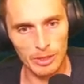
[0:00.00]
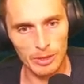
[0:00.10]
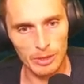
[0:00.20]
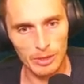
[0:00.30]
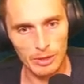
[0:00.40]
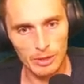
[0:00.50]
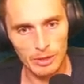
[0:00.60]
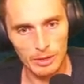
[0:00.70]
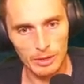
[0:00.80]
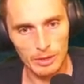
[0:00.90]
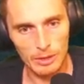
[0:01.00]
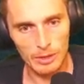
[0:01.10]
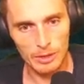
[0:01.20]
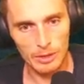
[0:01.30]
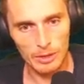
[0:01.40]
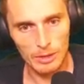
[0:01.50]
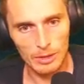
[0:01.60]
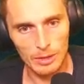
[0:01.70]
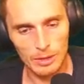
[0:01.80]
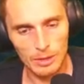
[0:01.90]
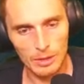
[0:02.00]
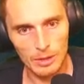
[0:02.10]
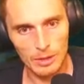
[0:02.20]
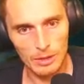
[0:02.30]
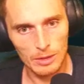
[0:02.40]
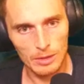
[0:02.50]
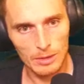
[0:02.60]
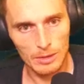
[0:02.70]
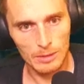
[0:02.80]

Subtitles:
Nothing is said.